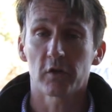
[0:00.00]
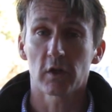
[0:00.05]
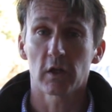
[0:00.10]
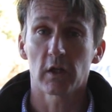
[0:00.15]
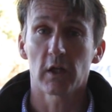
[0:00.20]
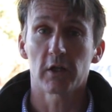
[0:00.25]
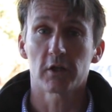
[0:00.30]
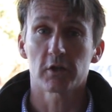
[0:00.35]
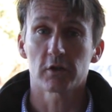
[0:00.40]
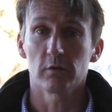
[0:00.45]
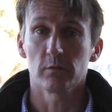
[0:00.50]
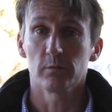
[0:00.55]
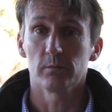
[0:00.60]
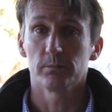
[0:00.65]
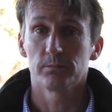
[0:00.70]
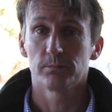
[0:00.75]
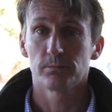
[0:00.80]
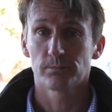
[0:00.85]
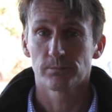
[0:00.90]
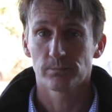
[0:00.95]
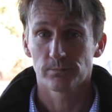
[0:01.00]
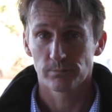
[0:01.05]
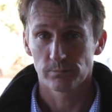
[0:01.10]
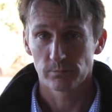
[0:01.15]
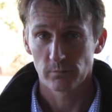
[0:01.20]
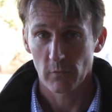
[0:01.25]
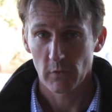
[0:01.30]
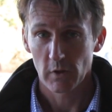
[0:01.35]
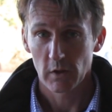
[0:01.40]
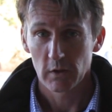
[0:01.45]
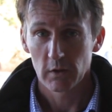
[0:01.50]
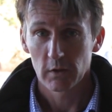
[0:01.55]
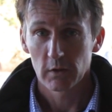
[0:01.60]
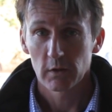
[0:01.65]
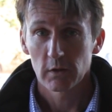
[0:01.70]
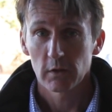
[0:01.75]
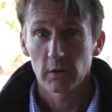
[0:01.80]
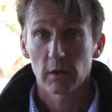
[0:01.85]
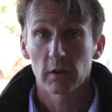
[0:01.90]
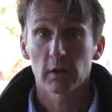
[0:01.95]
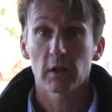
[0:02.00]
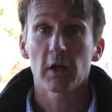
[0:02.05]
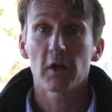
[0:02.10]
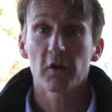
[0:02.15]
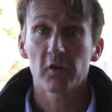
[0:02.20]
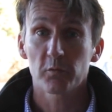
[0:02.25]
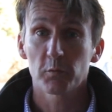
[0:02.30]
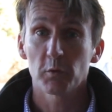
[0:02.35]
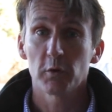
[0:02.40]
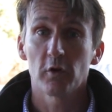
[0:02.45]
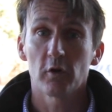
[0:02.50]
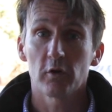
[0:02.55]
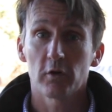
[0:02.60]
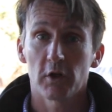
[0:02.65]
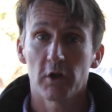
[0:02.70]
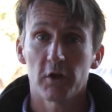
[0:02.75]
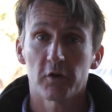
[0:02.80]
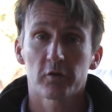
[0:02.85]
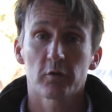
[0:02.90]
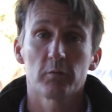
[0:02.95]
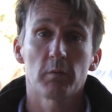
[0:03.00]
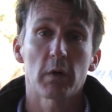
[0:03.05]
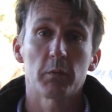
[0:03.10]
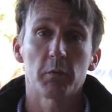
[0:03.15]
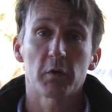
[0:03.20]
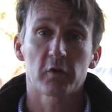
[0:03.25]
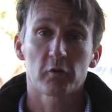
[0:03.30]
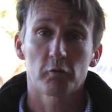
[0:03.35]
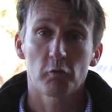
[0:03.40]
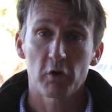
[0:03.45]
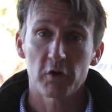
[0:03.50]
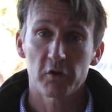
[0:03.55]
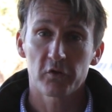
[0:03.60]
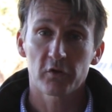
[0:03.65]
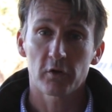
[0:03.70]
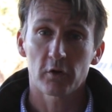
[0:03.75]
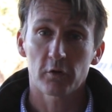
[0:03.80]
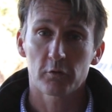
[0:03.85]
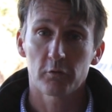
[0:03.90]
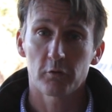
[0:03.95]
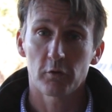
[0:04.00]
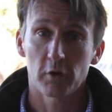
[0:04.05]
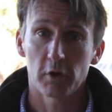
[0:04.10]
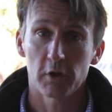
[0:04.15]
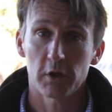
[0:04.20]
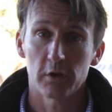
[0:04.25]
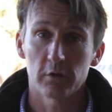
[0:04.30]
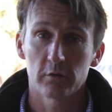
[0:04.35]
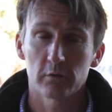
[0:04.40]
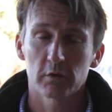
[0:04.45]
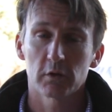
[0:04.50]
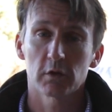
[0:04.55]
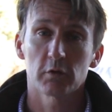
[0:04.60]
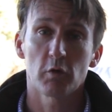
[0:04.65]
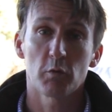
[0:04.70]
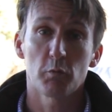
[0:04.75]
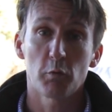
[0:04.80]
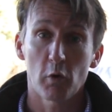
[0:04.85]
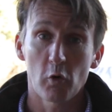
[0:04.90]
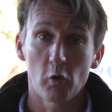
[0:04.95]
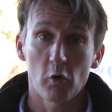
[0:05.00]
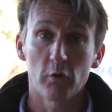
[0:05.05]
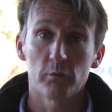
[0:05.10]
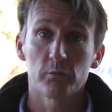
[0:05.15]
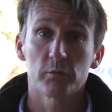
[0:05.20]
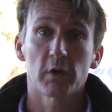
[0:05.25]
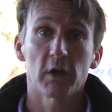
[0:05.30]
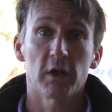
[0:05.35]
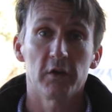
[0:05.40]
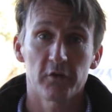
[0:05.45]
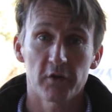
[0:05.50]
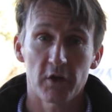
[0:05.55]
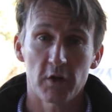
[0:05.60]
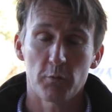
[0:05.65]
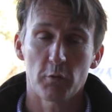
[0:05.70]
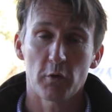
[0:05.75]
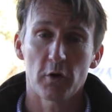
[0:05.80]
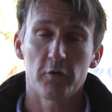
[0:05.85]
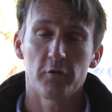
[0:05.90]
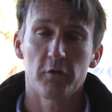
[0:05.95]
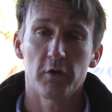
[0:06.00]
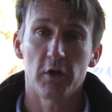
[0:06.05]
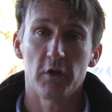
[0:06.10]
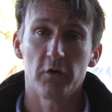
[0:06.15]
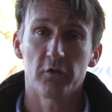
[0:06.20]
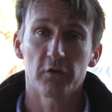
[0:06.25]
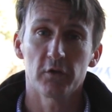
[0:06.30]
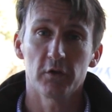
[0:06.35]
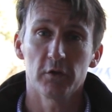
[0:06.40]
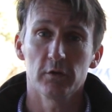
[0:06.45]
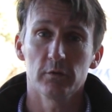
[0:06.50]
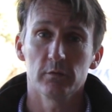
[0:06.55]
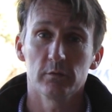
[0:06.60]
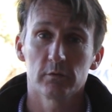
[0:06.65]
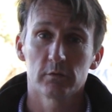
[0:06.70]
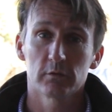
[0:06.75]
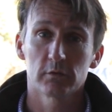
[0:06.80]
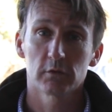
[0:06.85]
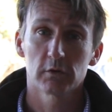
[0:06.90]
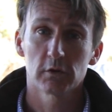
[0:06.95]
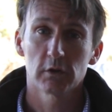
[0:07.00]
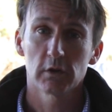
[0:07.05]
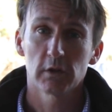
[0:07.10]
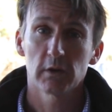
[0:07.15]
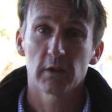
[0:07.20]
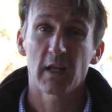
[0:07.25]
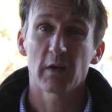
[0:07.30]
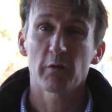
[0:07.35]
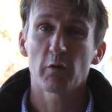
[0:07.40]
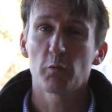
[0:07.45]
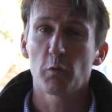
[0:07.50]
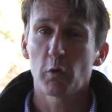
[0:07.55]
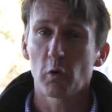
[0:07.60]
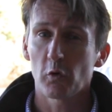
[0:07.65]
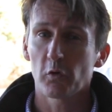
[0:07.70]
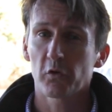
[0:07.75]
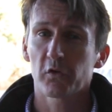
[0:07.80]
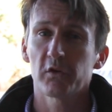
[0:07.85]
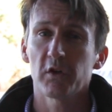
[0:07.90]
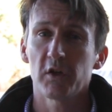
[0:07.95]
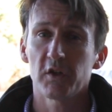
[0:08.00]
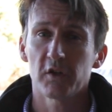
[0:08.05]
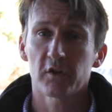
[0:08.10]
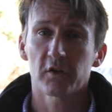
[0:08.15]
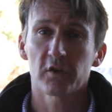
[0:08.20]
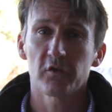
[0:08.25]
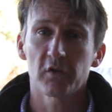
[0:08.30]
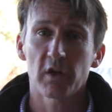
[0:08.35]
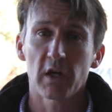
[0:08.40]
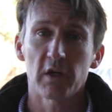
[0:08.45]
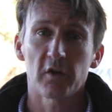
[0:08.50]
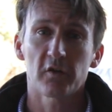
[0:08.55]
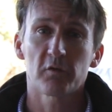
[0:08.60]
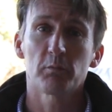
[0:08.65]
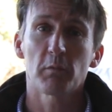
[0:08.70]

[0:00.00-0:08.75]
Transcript: collection. Last but not least, remember to restock fully, report and debrief the incident. Now reports need to contain as